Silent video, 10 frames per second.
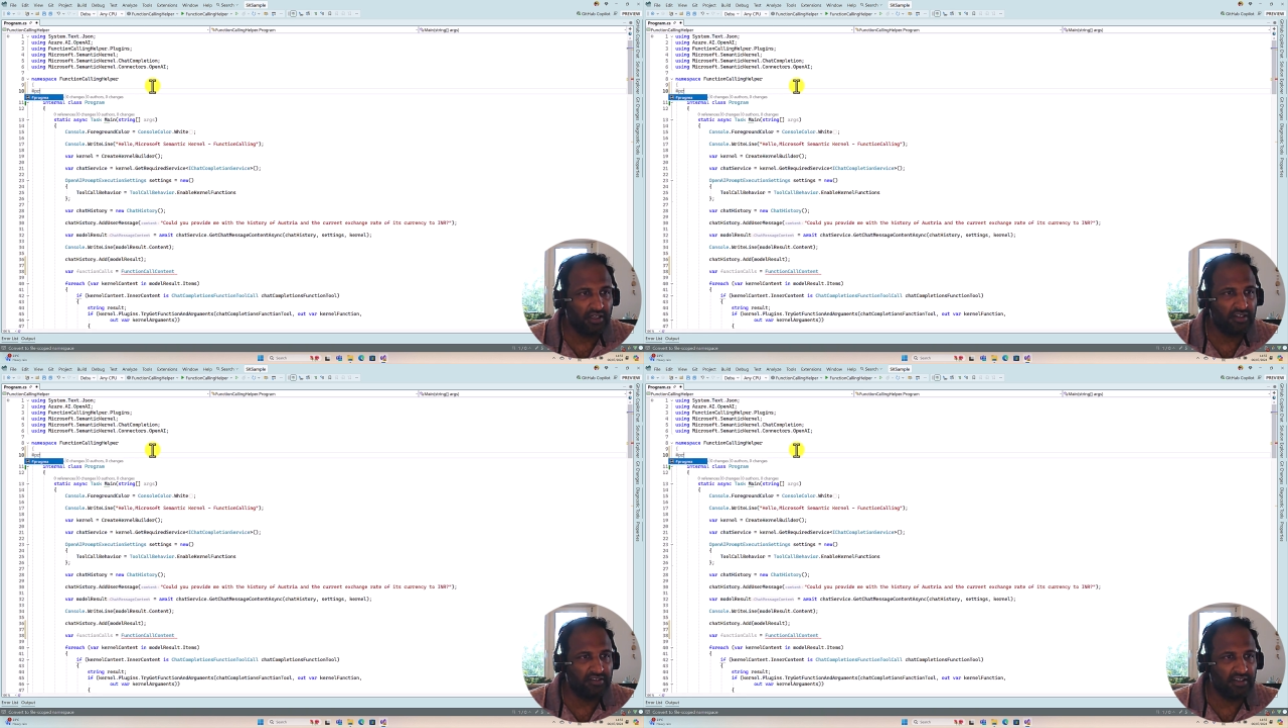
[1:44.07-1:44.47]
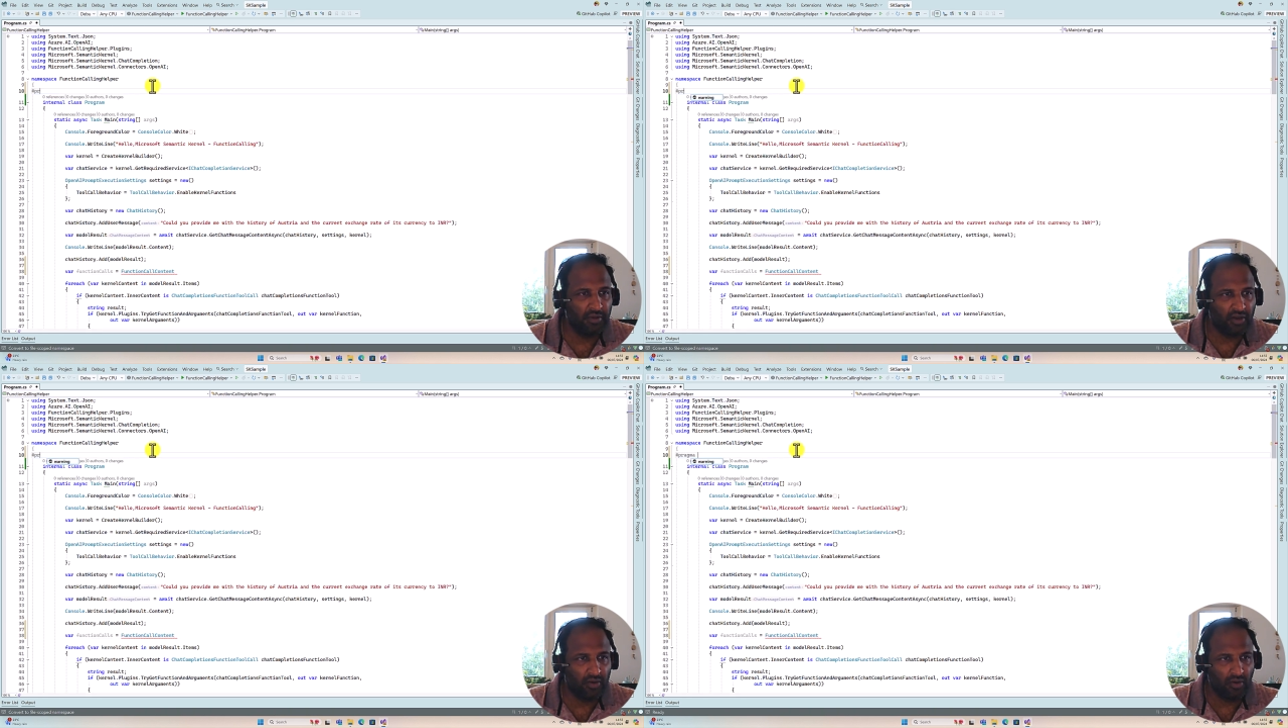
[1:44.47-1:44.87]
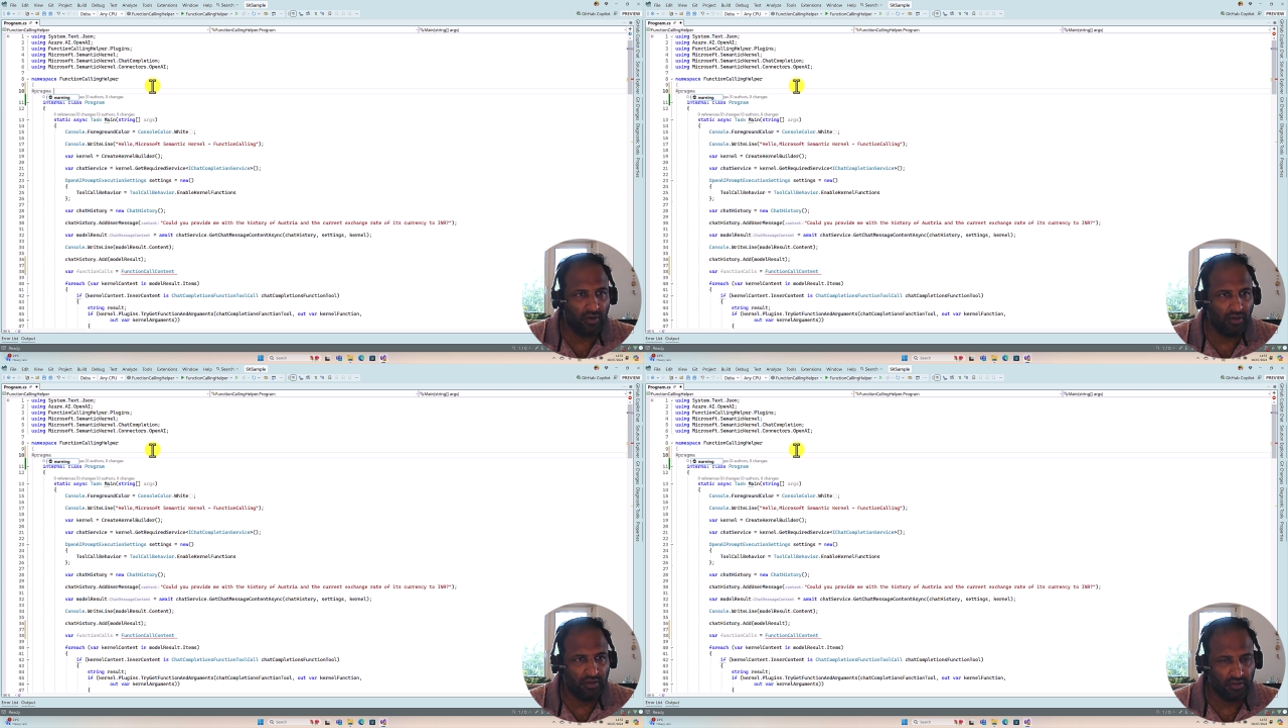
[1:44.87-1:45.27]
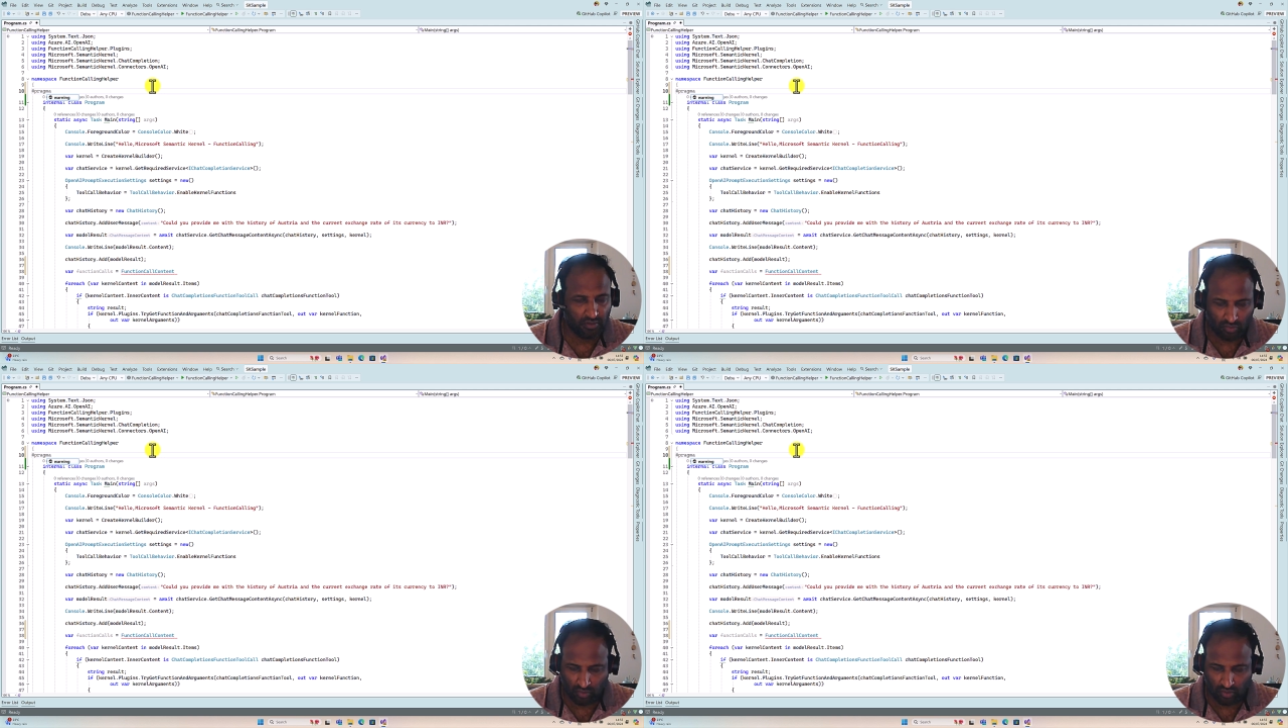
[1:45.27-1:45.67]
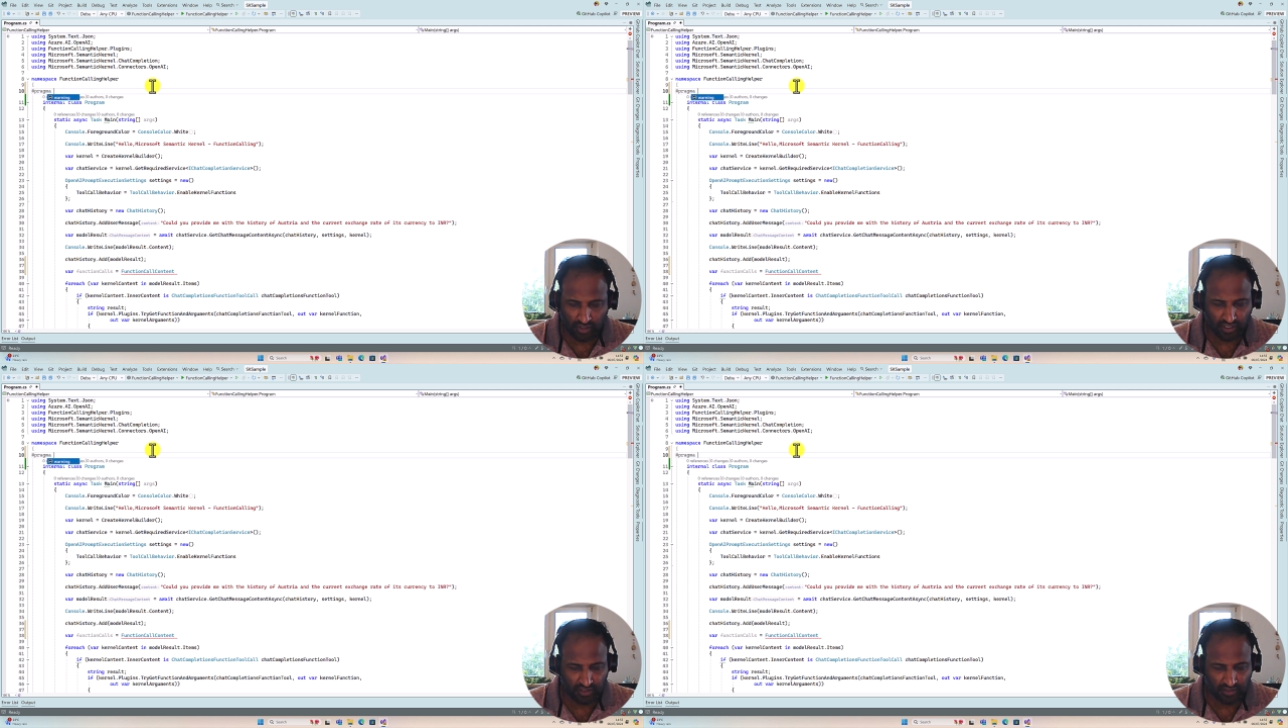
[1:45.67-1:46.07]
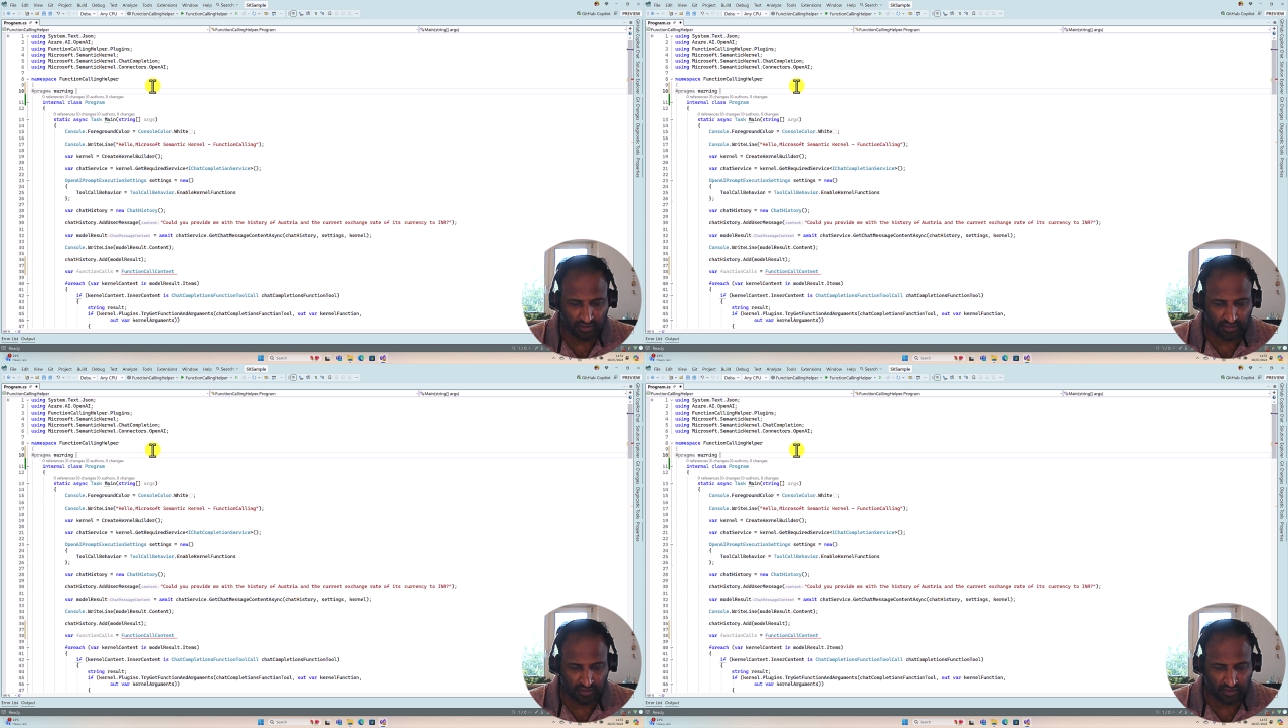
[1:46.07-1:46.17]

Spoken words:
disable code warning